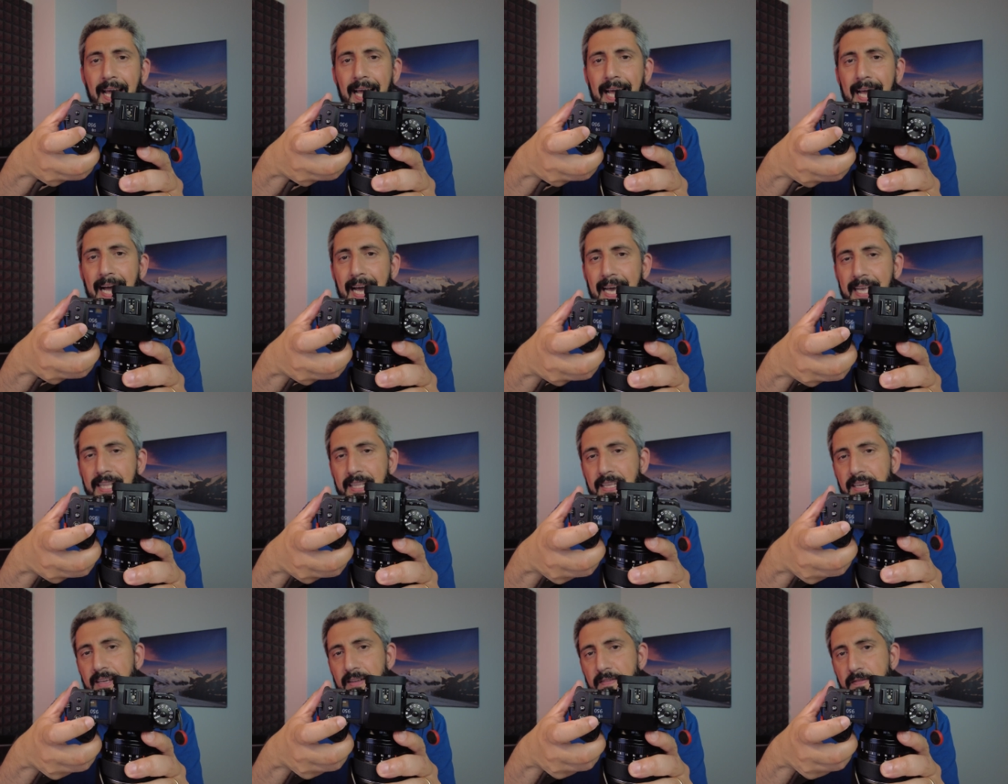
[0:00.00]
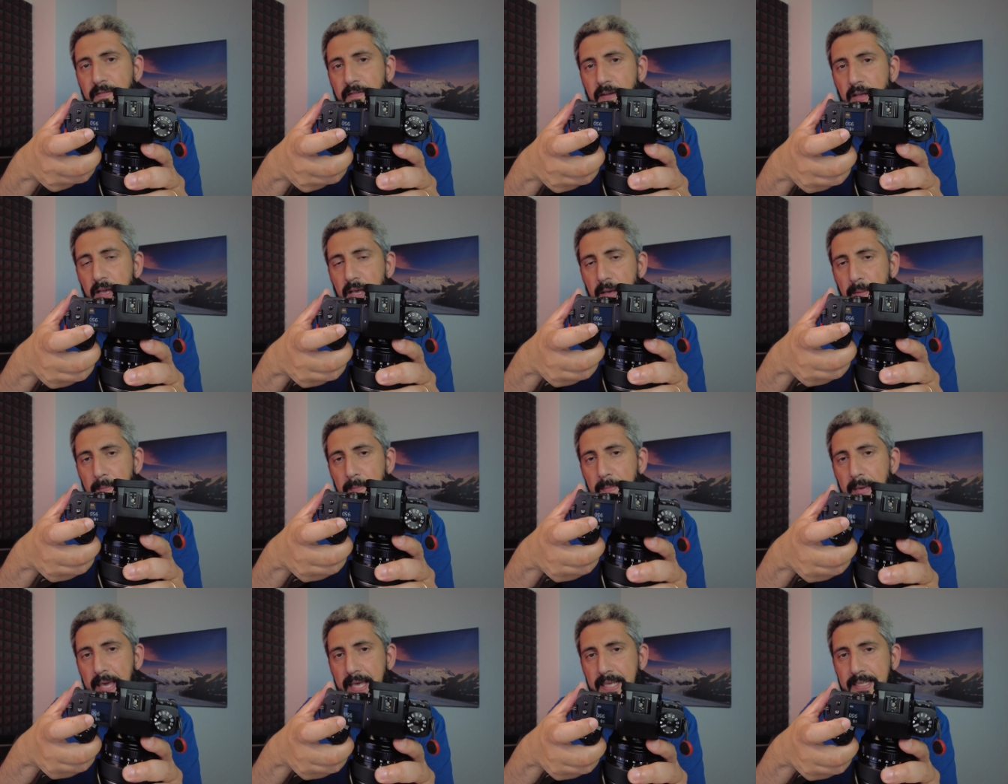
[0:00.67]
kind of
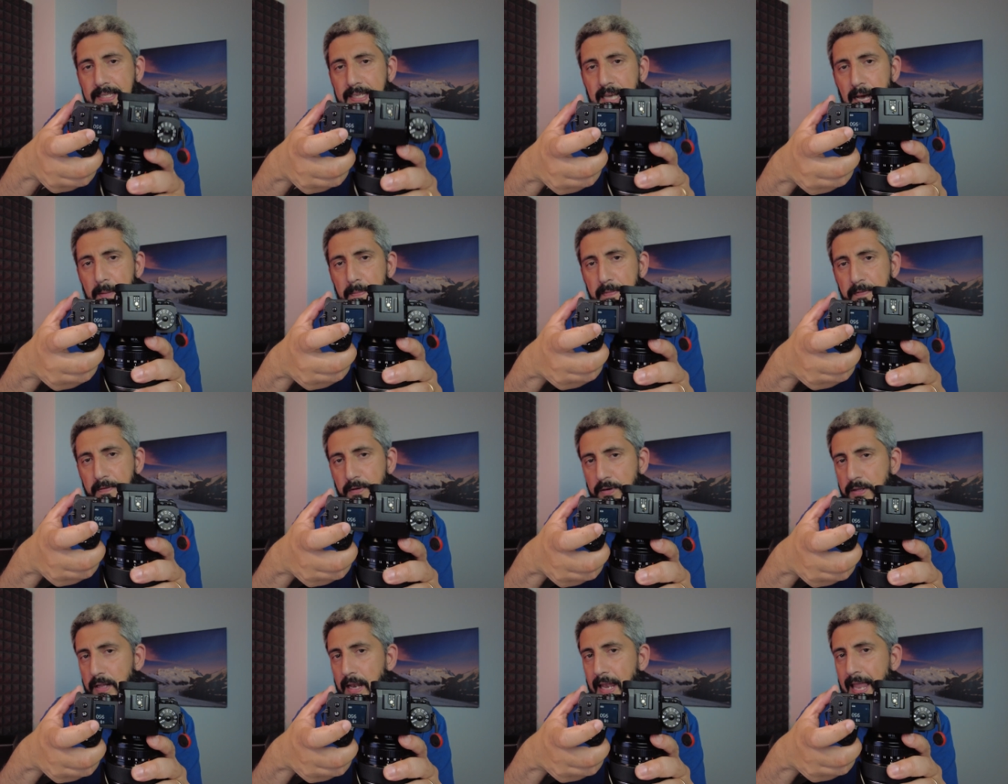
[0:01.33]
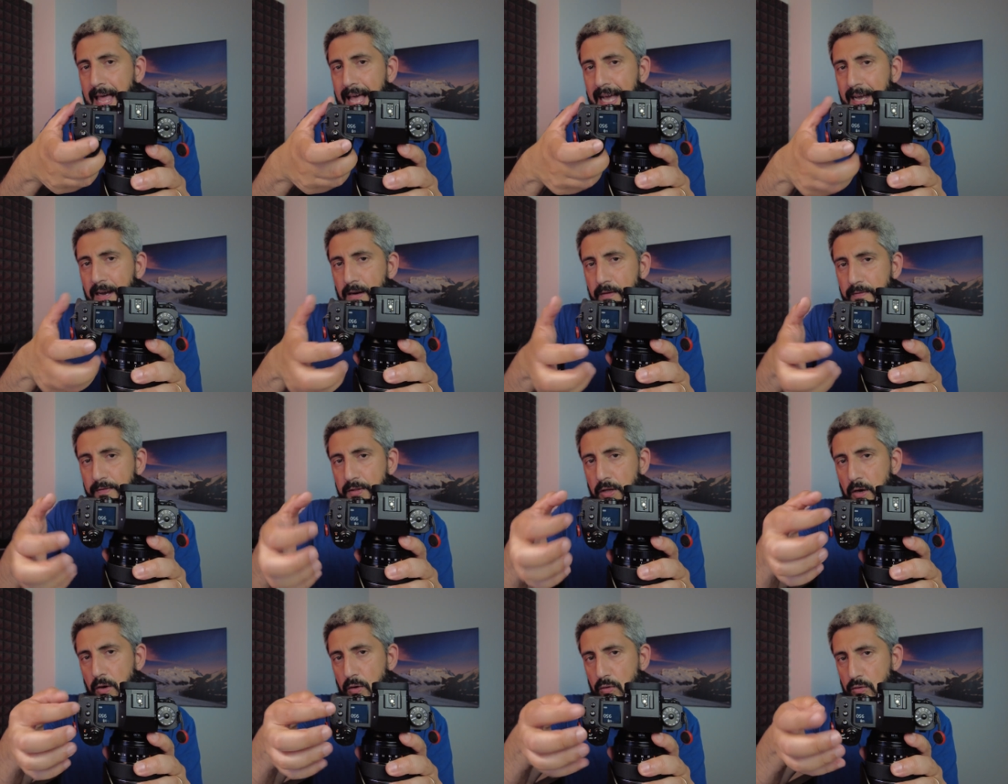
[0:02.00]
makes up for the lack
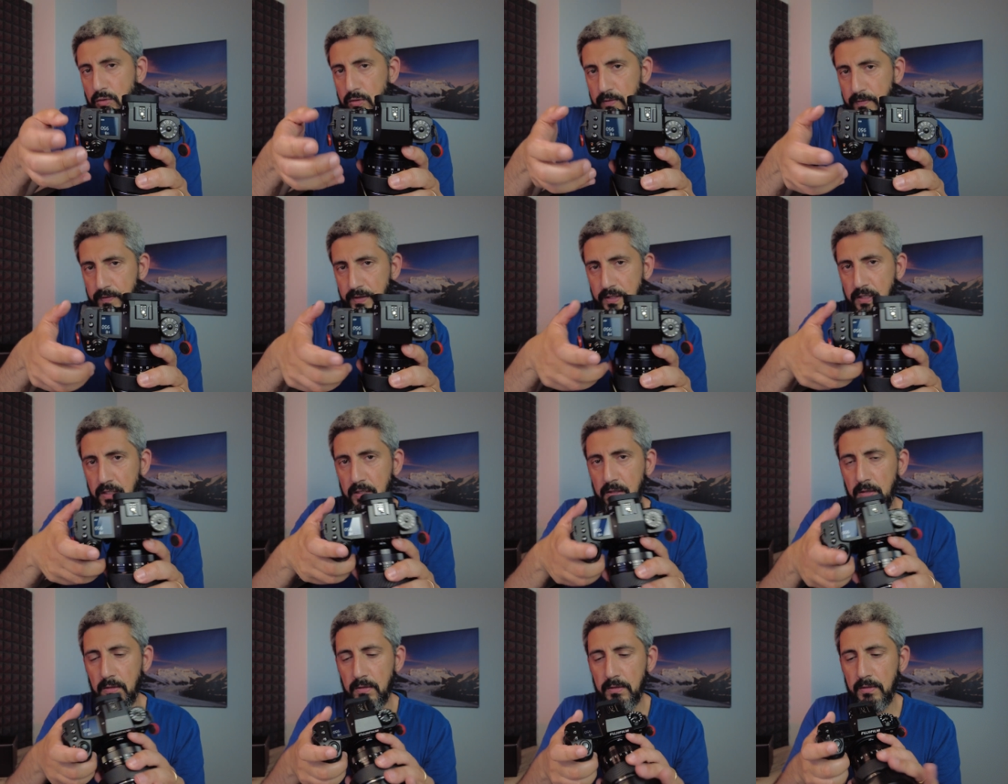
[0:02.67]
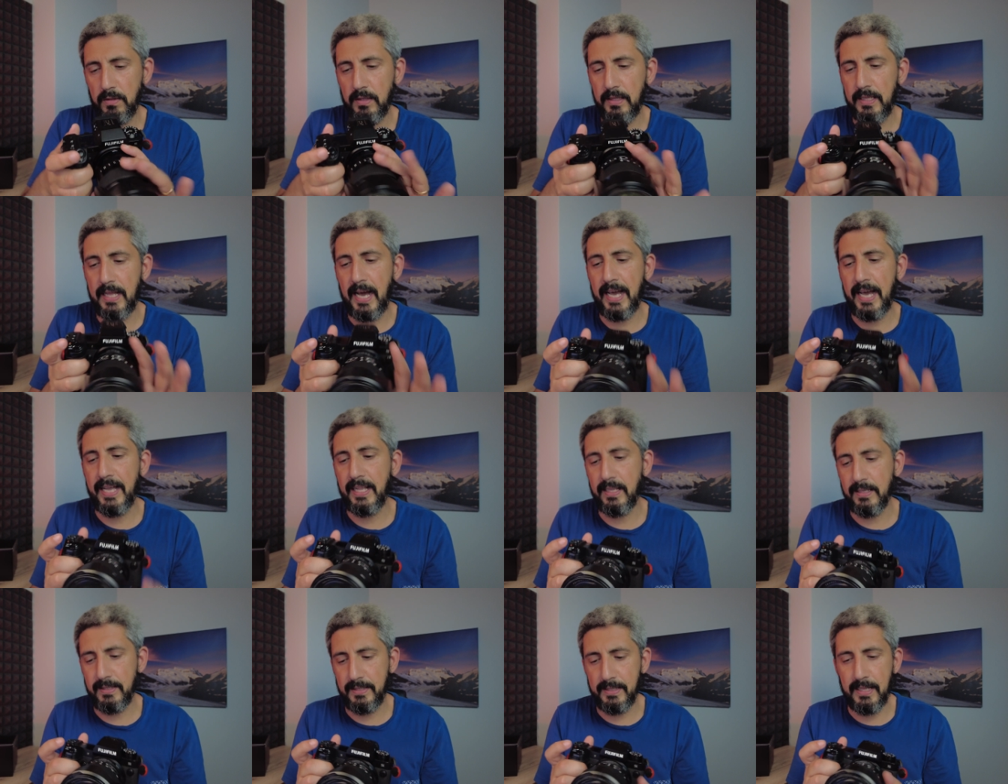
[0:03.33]
of those physical
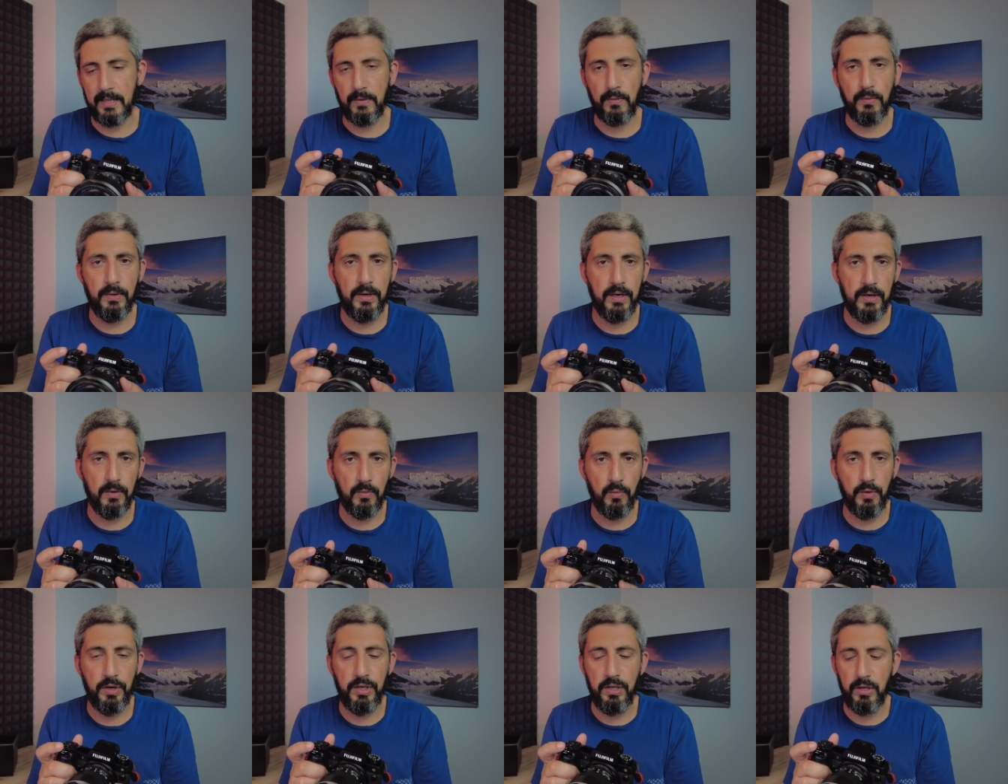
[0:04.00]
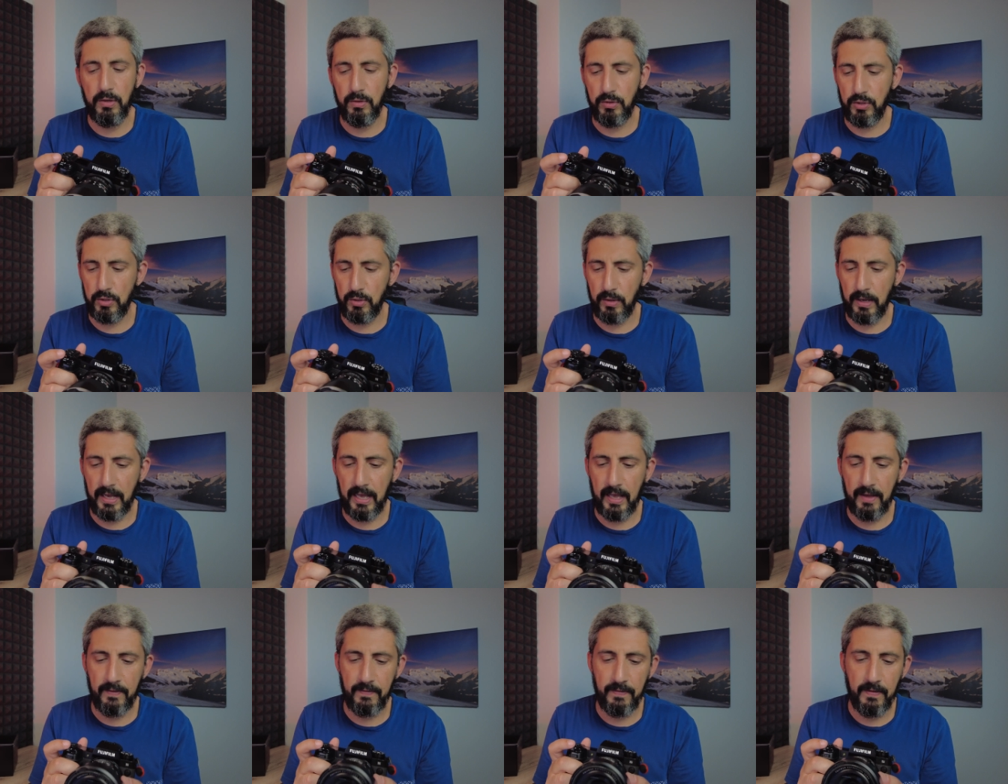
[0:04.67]
dials that we used to
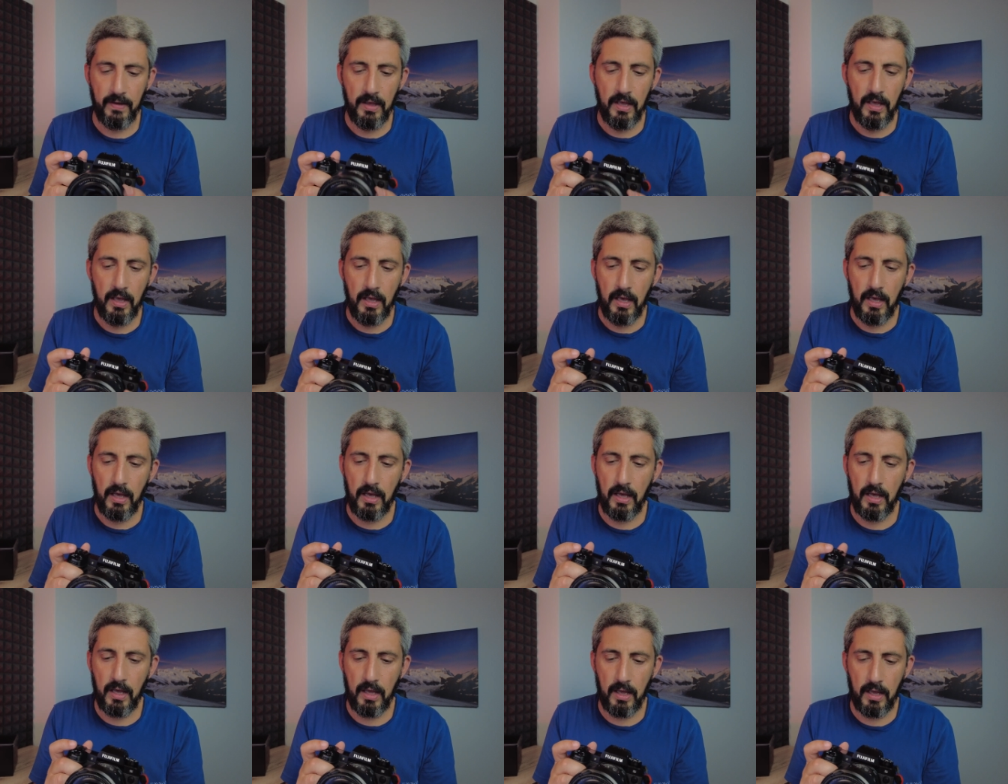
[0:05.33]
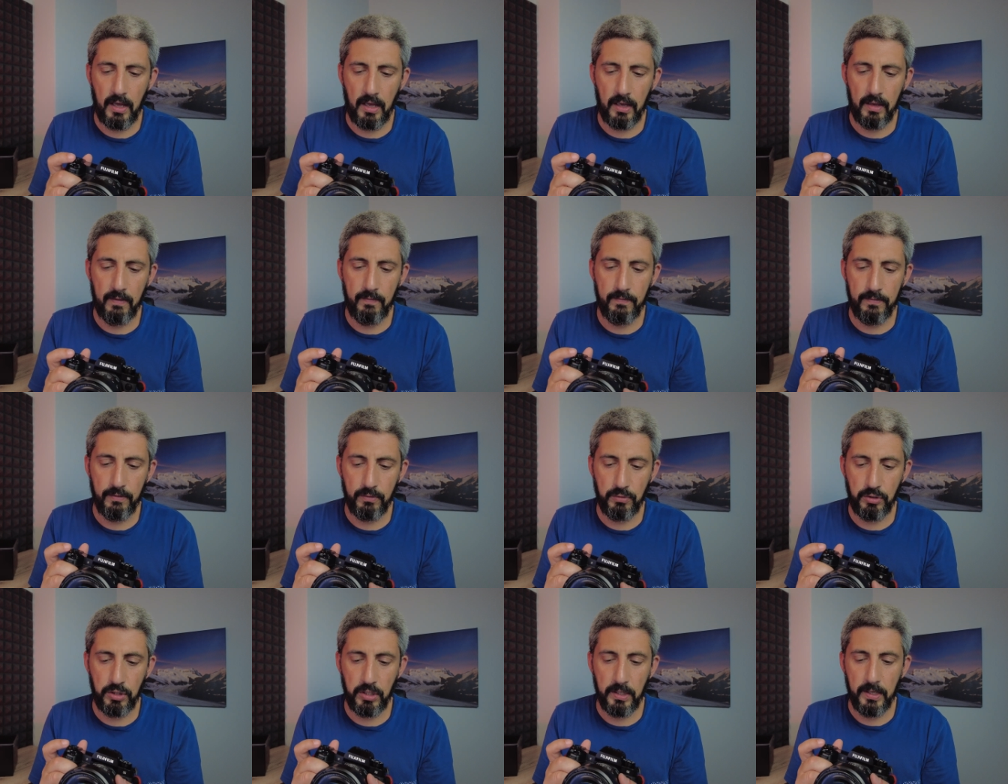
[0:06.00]
have in
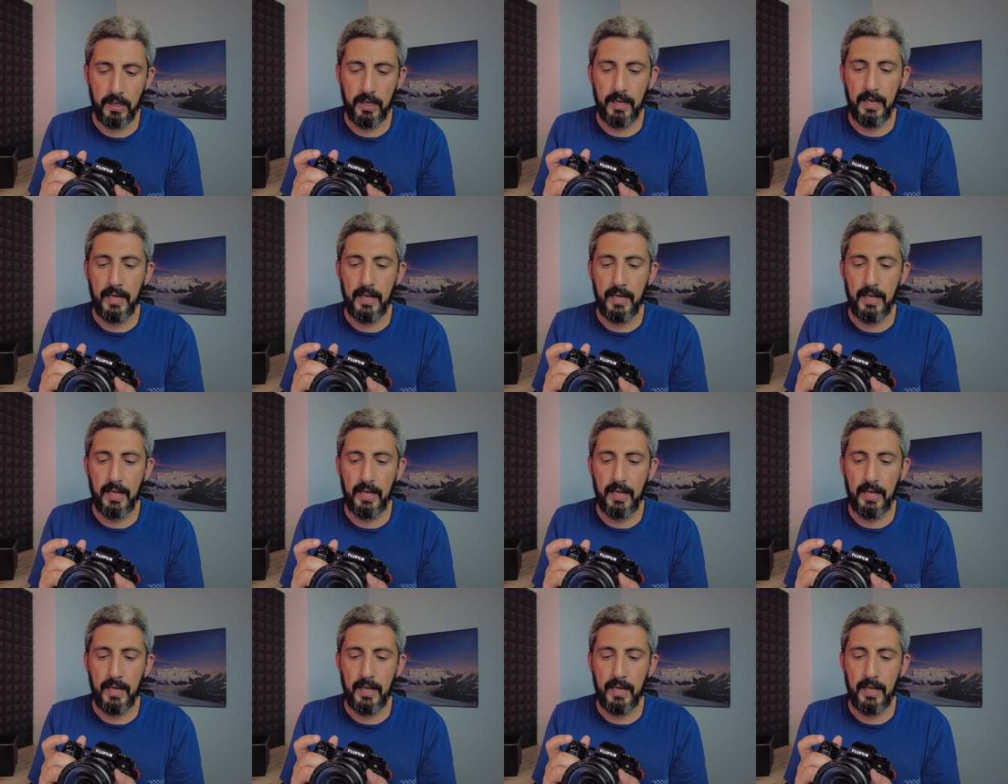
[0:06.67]
Fuji.